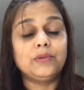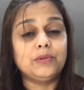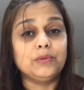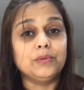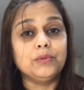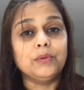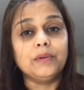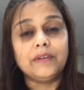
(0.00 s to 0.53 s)

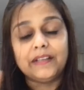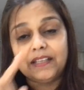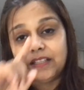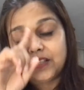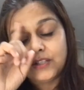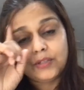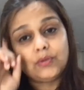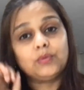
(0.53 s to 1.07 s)
to
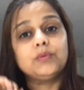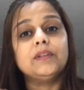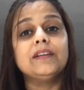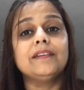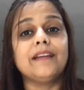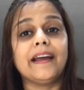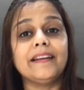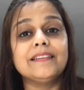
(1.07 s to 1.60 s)
reach to
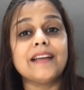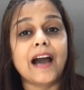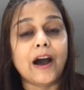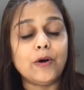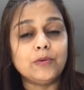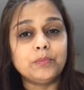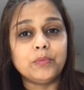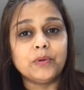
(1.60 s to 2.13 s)
the right
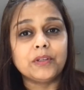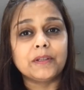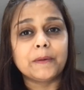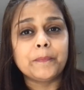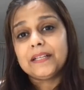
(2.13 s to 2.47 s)
output.